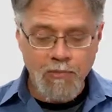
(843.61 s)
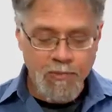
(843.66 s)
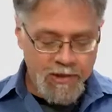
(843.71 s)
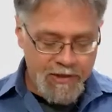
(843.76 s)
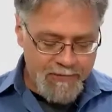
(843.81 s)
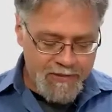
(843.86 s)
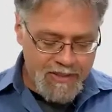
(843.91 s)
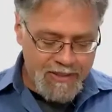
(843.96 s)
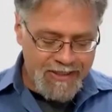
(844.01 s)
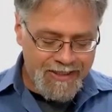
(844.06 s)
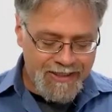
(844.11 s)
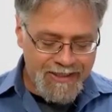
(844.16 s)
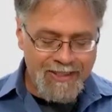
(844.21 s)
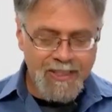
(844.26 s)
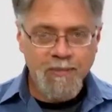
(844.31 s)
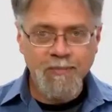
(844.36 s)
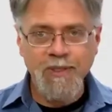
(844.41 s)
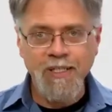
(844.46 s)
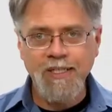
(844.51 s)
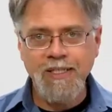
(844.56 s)
But even just a
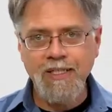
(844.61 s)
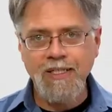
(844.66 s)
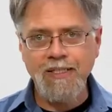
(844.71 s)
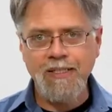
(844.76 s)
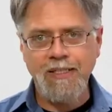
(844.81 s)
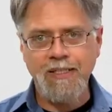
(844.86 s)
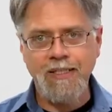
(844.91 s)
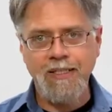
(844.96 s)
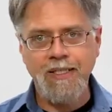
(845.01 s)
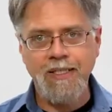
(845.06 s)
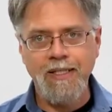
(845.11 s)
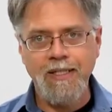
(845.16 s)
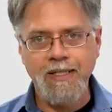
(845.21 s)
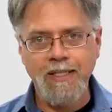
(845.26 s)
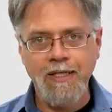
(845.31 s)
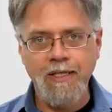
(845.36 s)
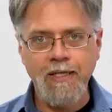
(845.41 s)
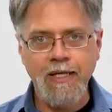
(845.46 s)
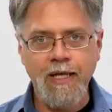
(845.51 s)
little bit of dust can get in there,